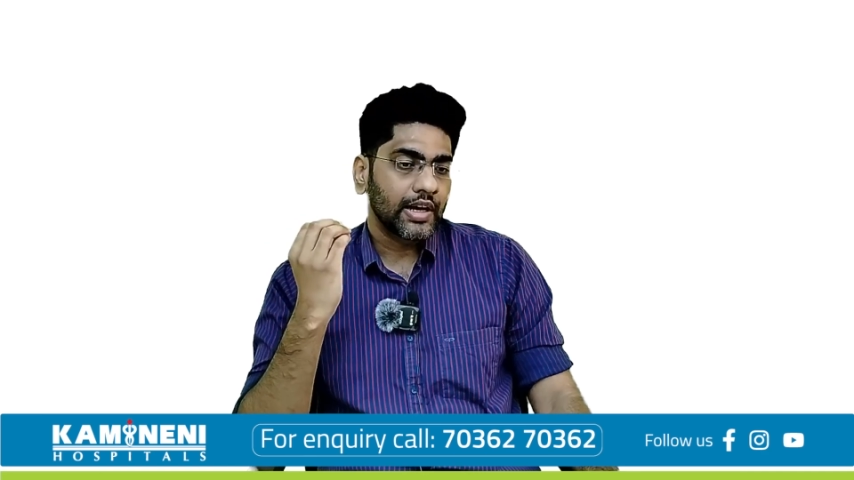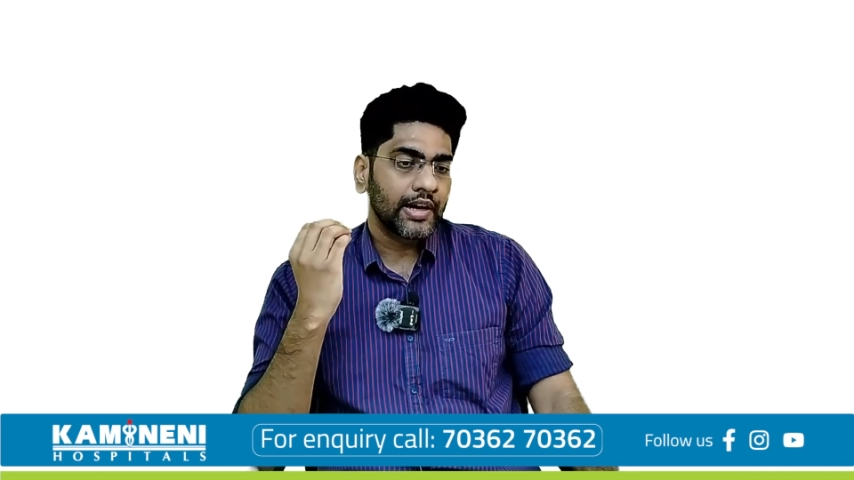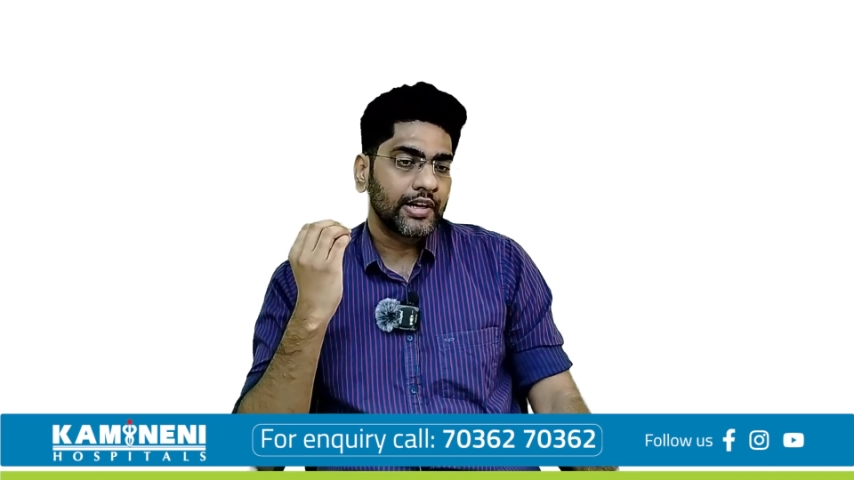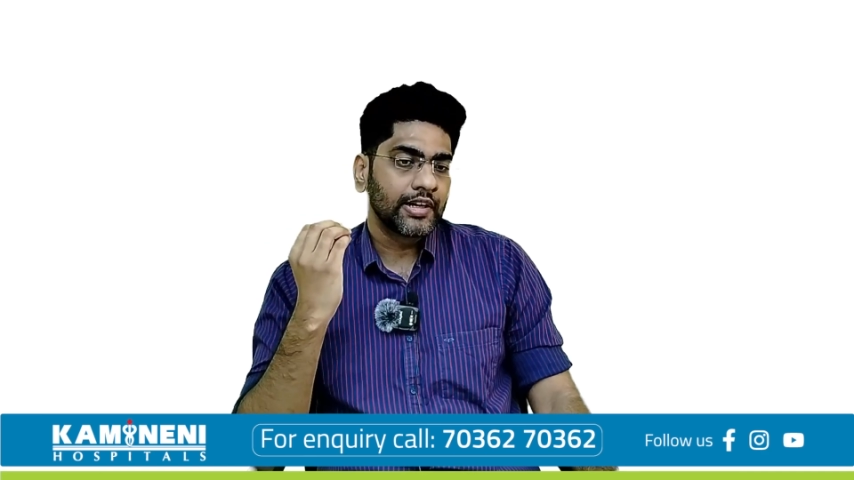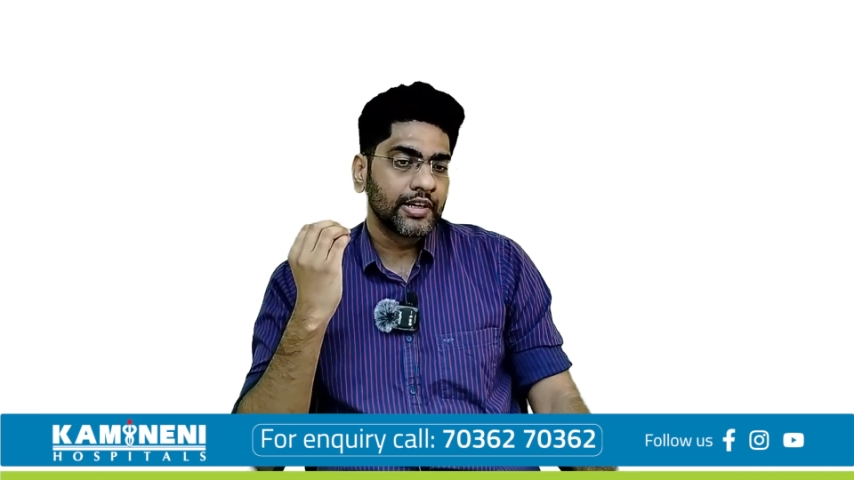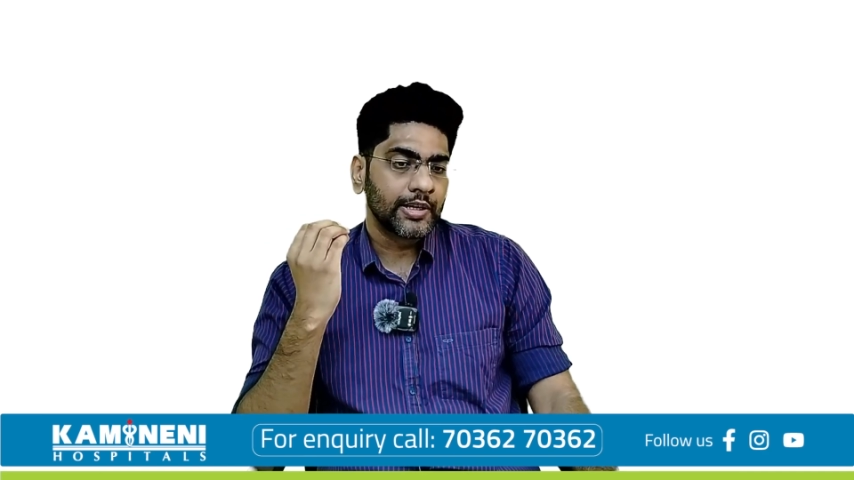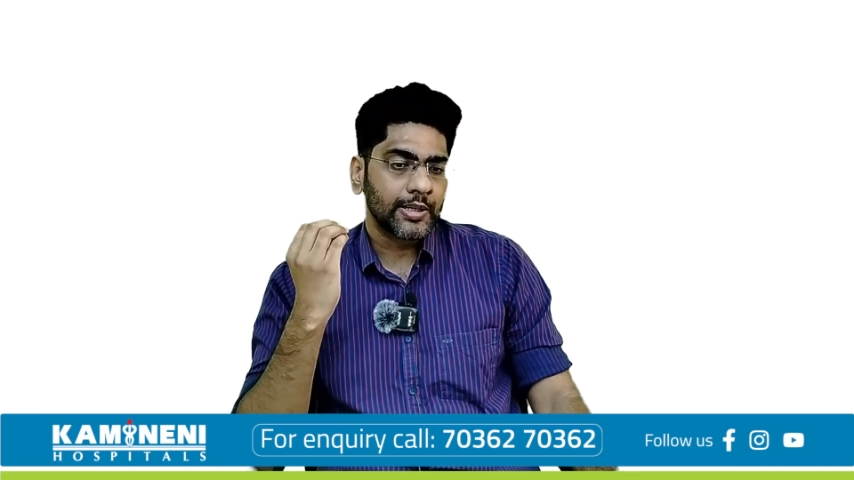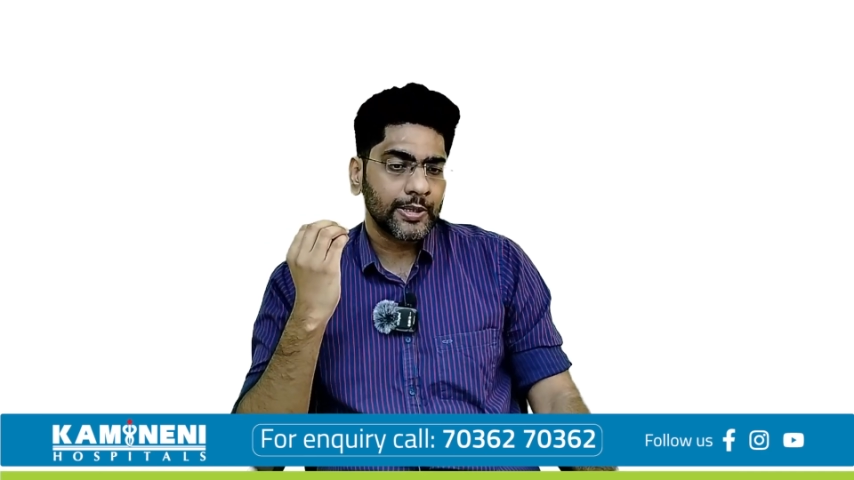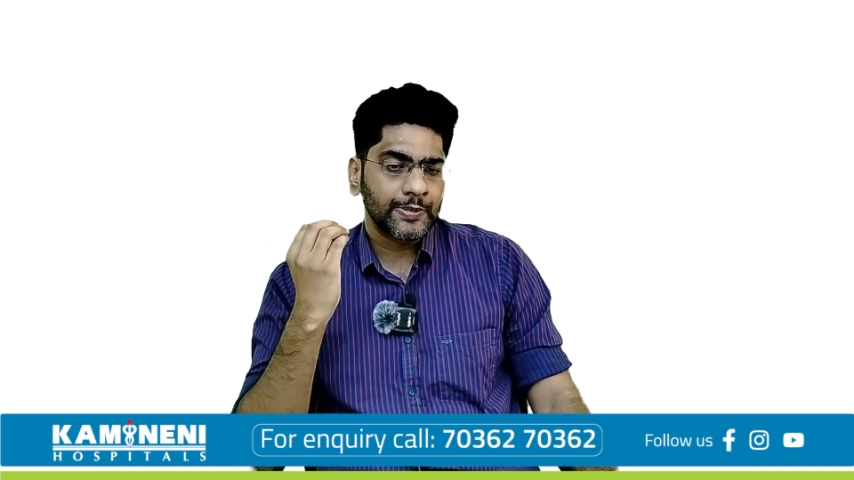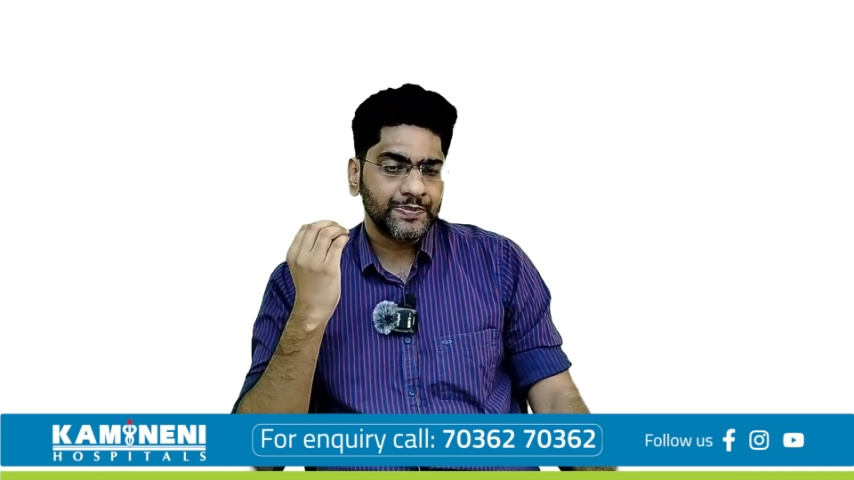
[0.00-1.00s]
and
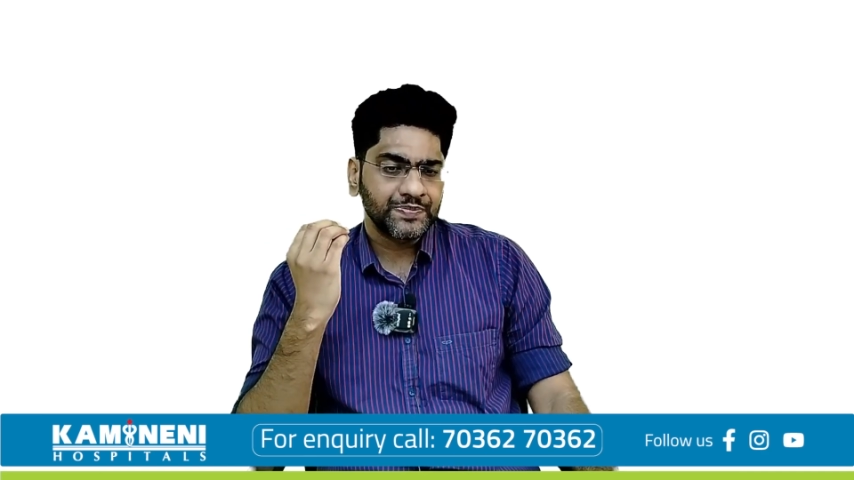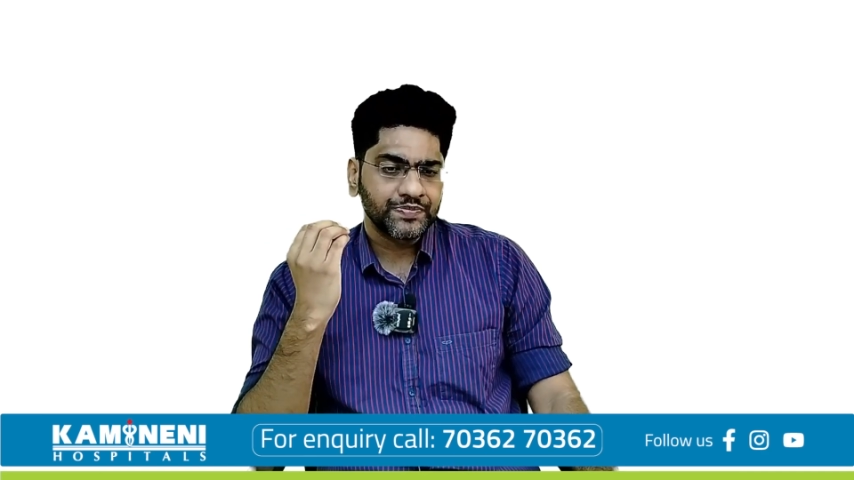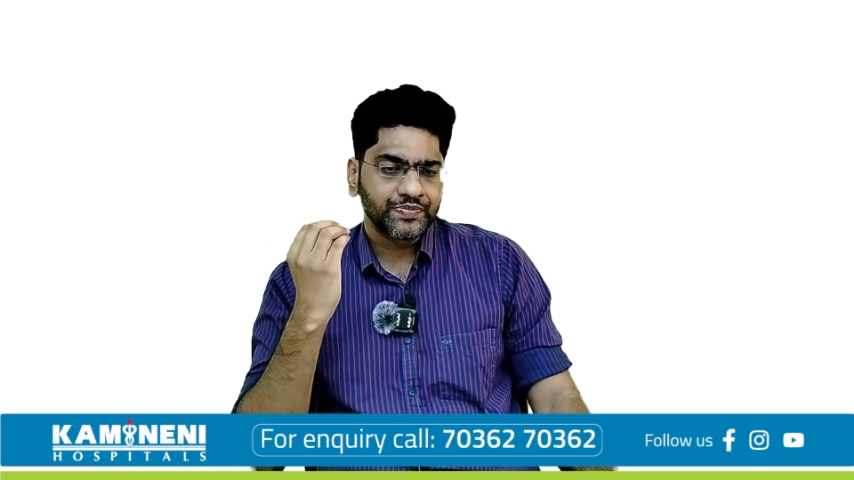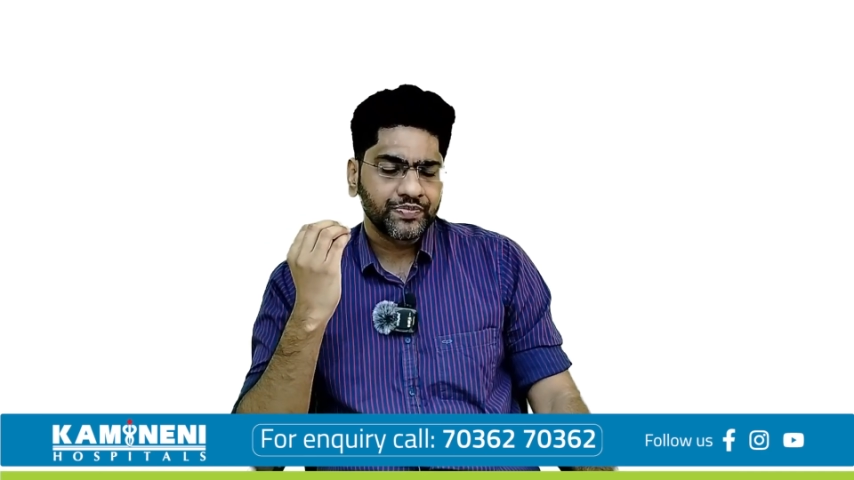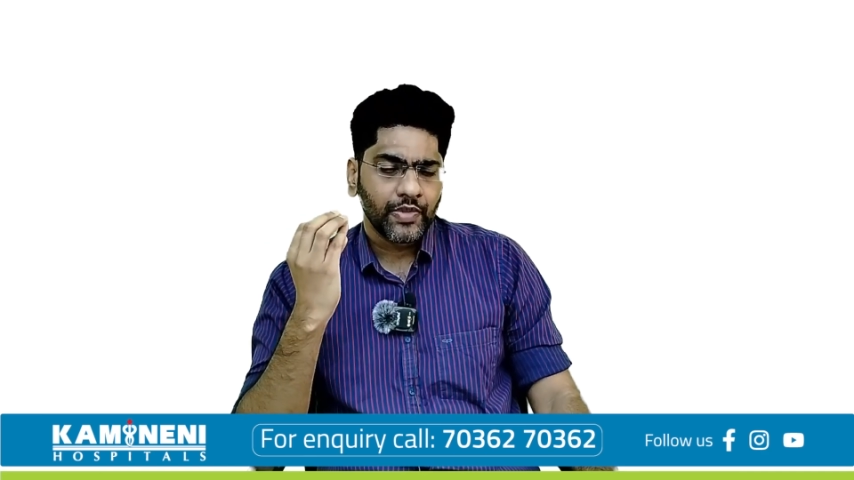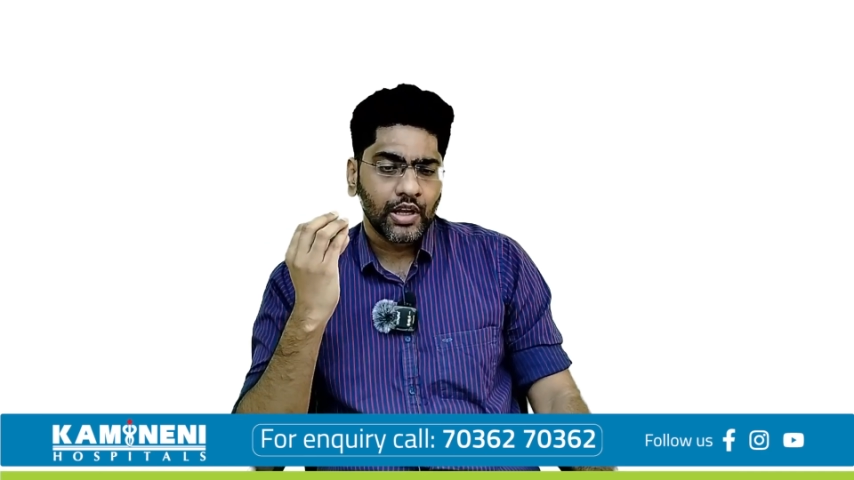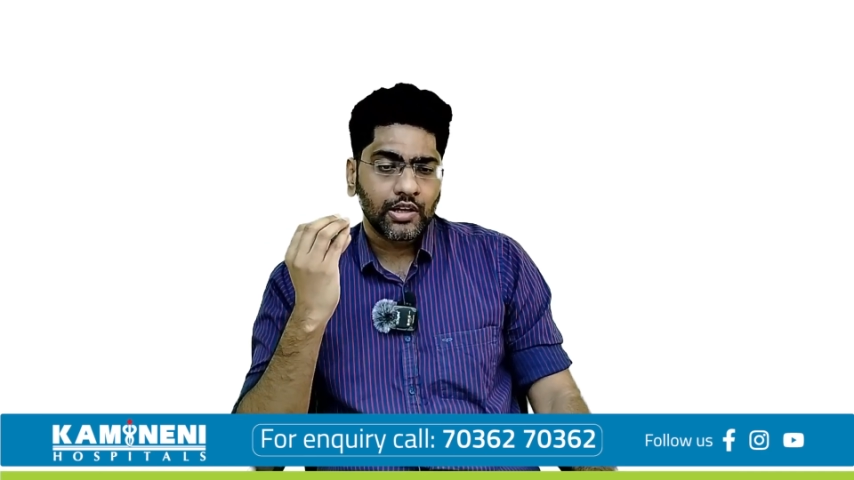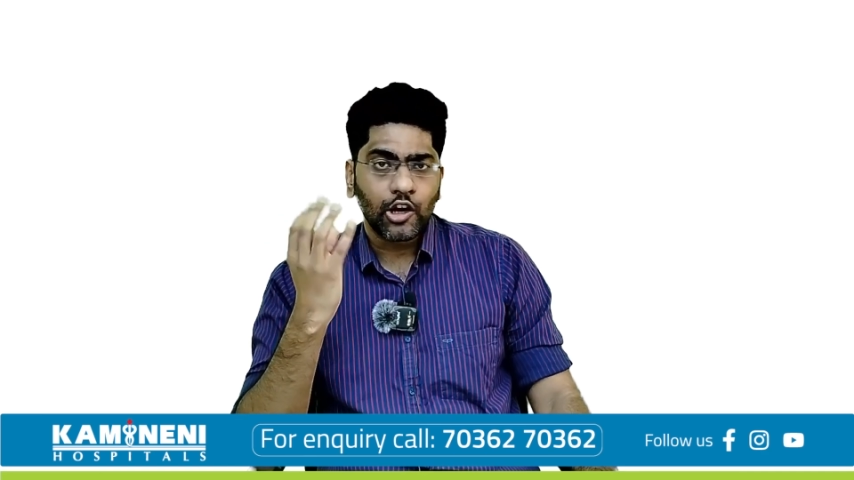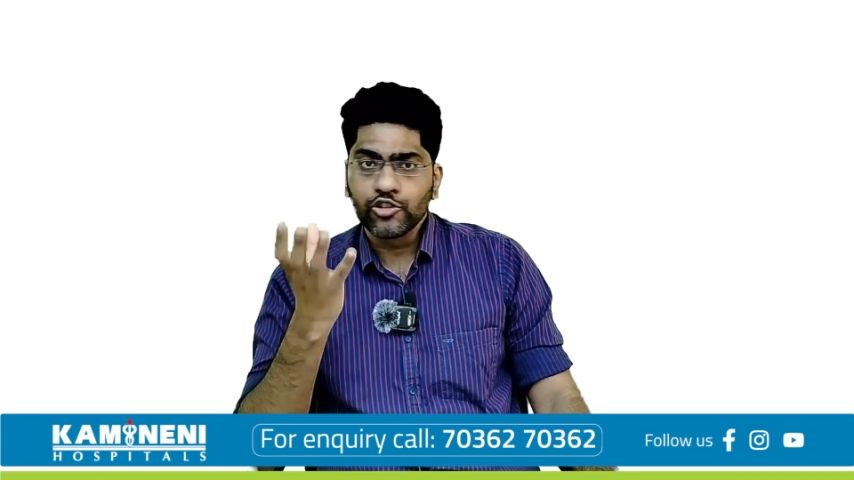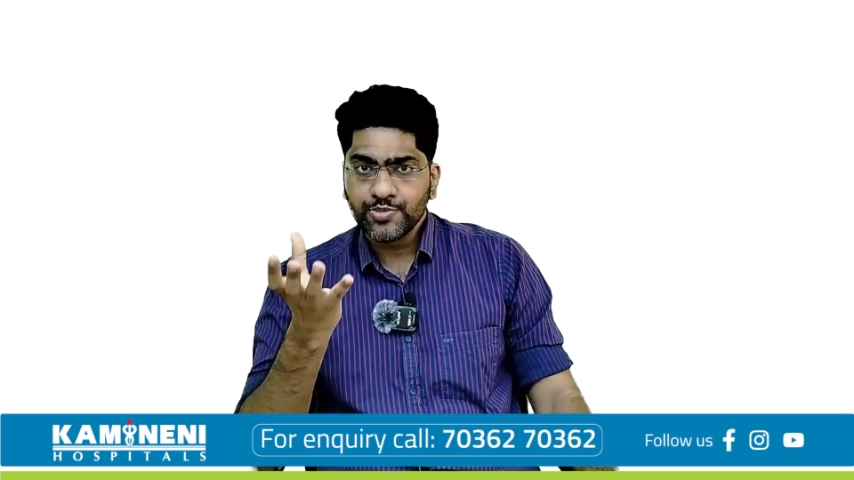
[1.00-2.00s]

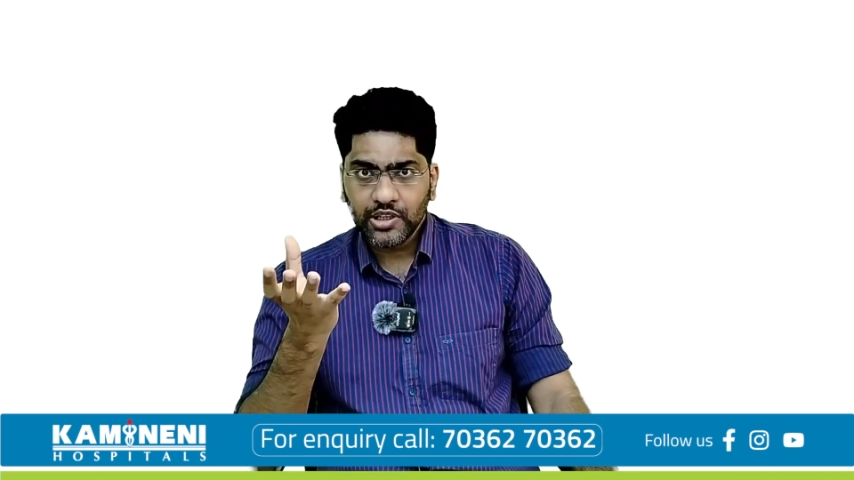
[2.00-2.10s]
cow's